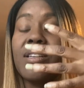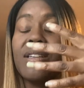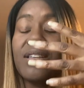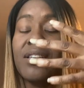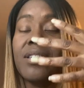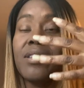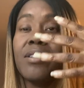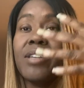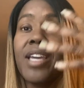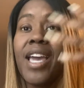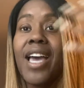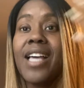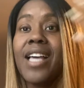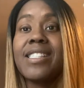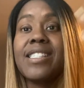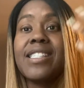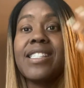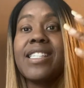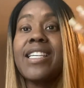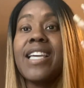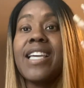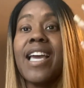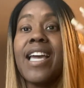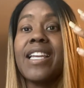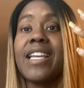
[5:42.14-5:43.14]
You can't
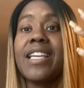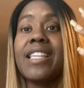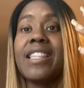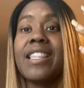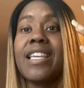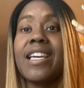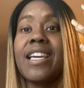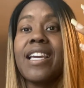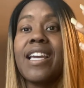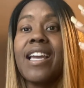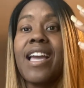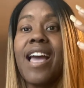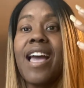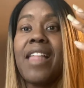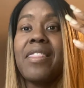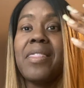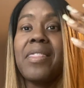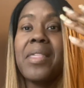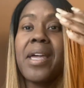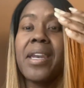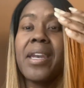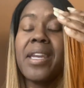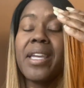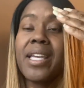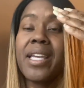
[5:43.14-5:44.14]
see anything. And
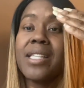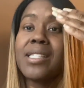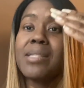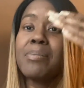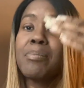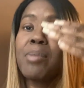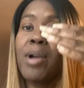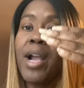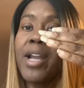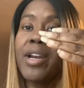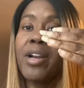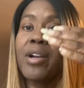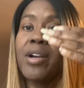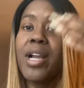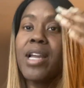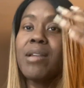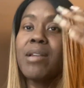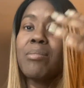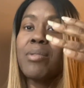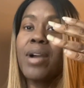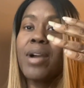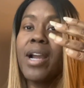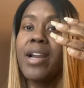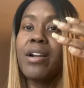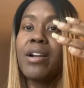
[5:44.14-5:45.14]
then it gets brighter and
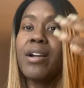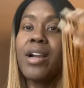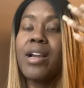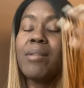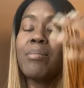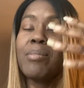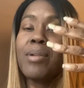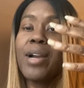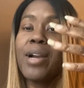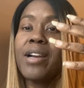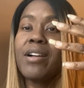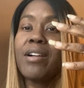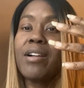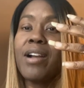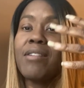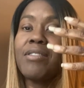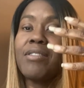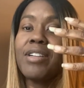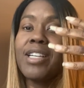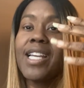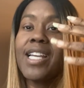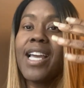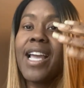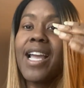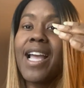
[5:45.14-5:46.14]
brighter and brighter every
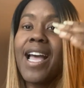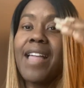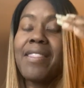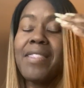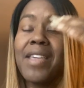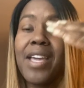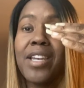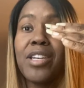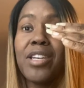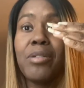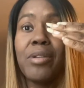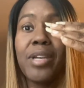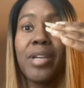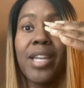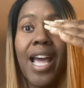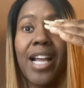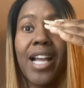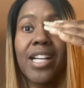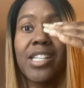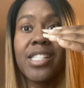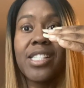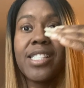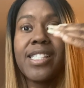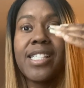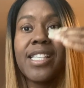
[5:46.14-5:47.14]
day. And then you can
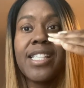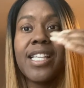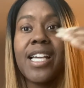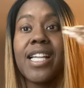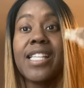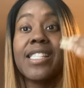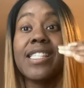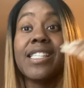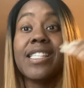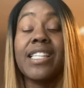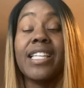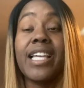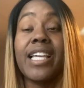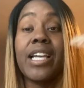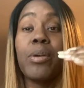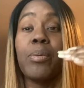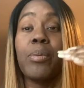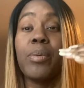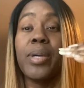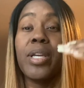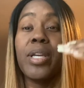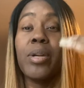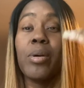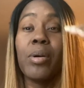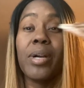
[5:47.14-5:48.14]
actually see that it's
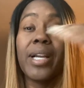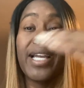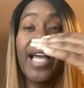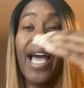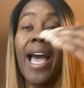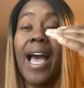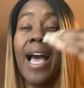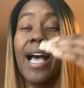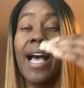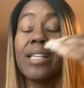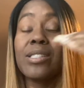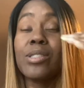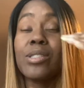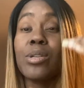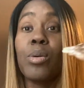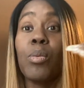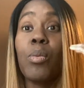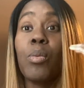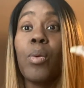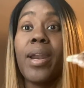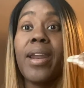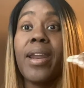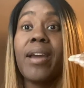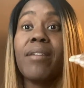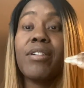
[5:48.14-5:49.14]
liquid or gas or
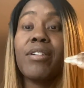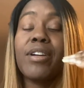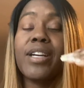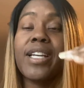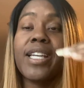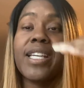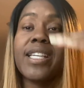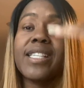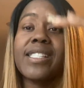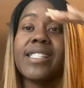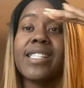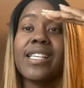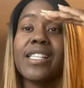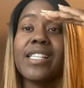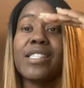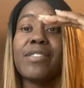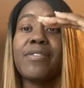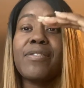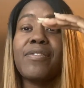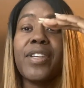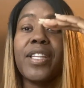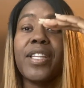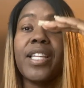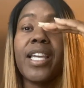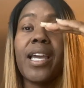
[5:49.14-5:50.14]
whatever it is that's
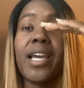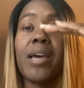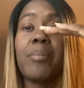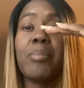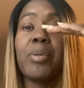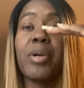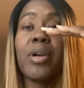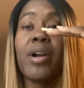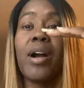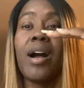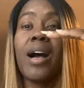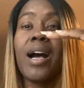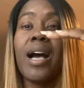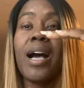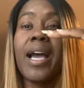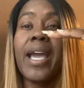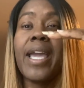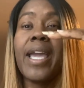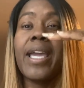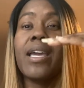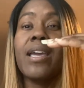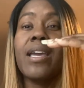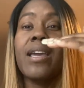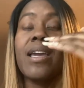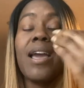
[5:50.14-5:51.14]
filling up your
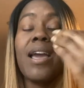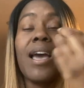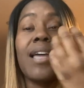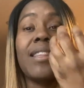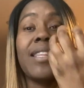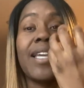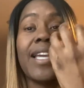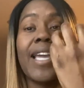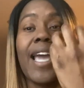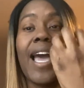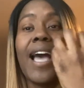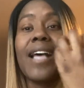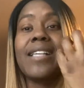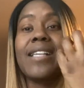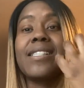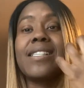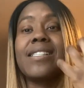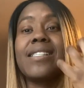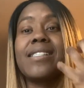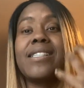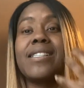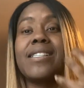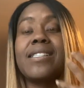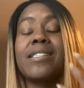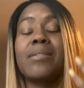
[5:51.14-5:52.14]
eye. And the gas
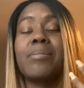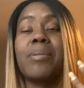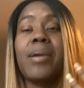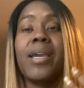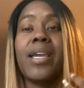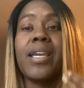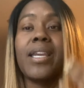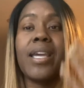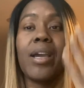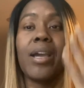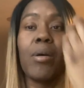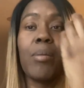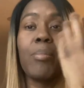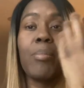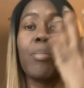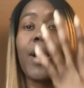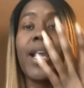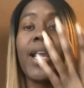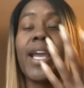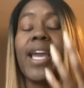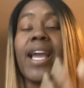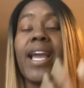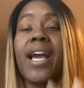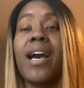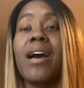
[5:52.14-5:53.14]
is dissipating or
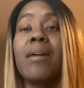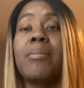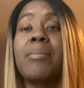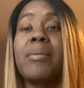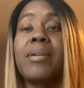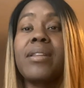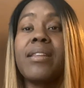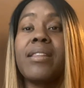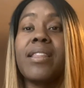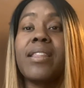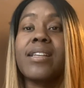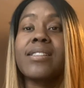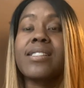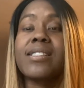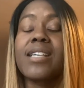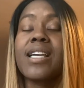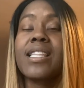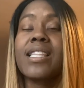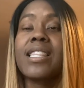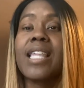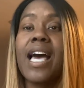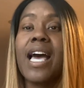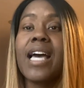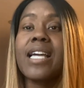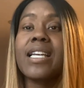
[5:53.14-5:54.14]
breaking up and things like
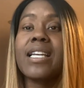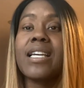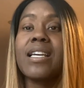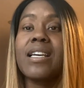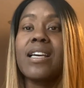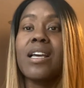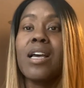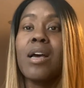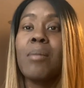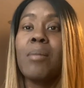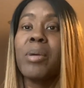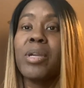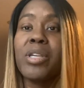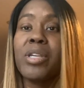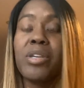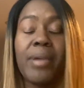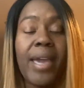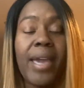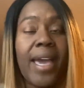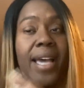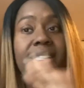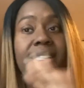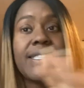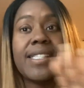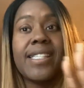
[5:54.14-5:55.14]
that. But you
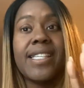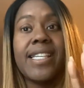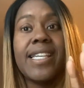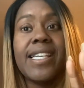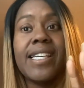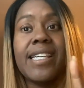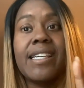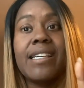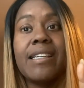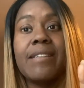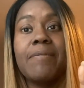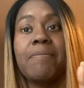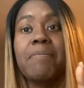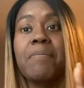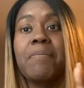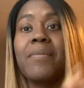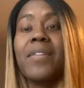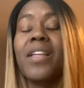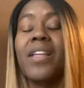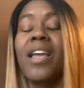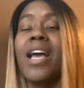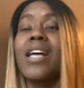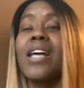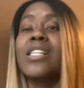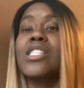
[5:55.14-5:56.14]
can't see.
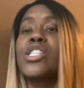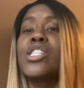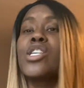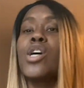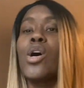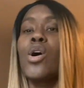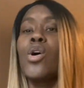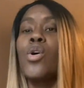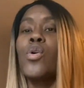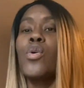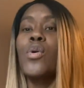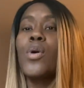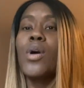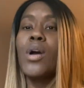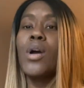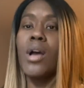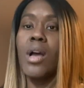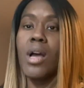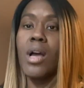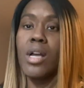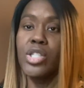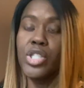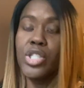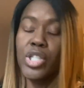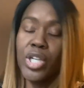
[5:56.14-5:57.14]
And so
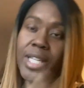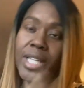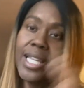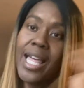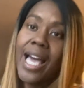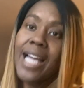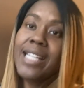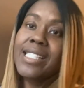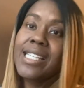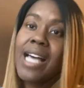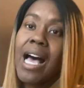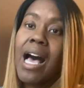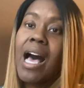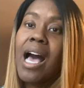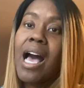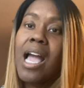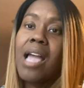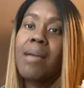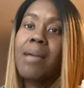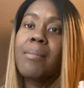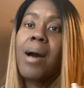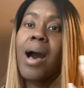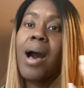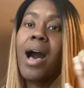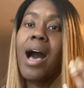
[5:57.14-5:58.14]
during that
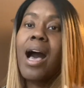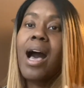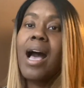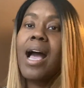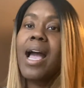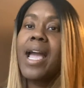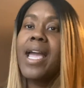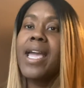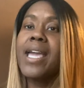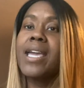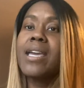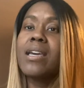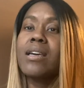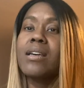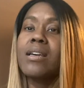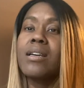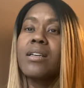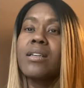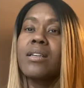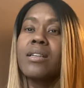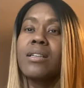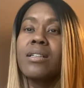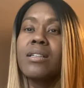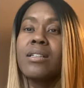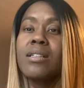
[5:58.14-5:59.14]
time, I
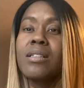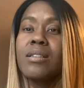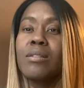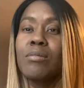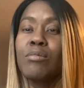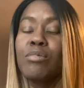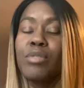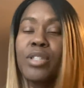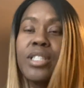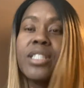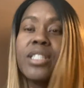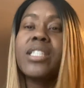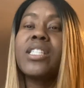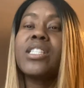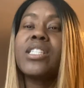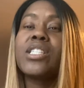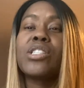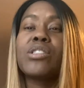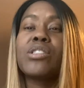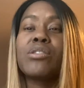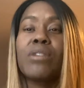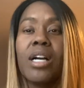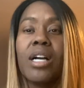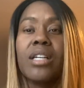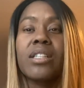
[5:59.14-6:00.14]
really
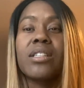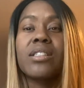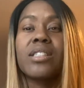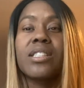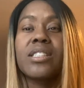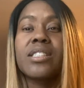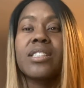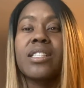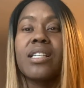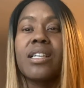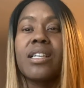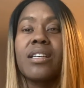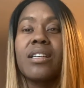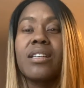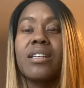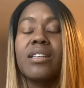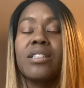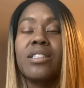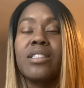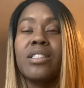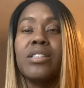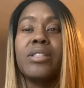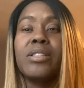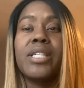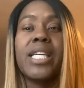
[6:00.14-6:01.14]
struggled.
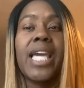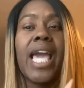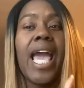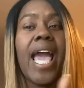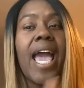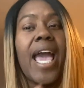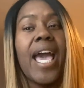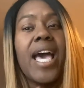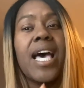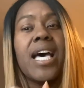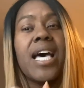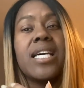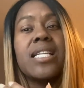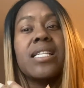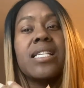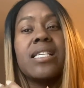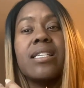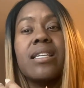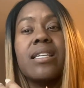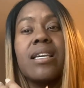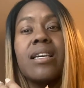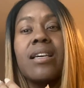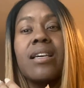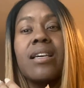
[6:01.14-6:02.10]
You can't